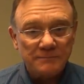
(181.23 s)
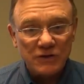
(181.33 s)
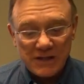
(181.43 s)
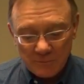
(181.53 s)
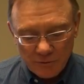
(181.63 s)

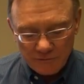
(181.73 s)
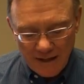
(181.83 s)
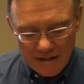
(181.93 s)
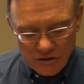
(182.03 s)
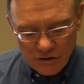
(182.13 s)
December of
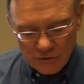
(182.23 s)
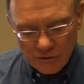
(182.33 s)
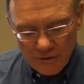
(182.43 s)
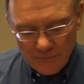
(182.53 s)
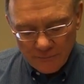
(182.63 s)
last
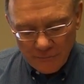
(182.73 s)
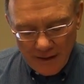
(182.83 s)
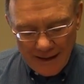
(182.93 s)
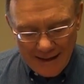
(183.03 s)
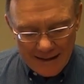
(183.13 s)
year.
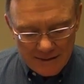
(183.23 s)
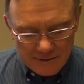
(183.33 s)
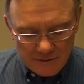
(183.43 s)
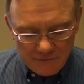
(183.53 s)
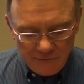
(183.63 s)

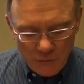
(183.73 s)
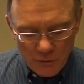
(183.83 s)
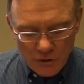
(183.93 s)
And for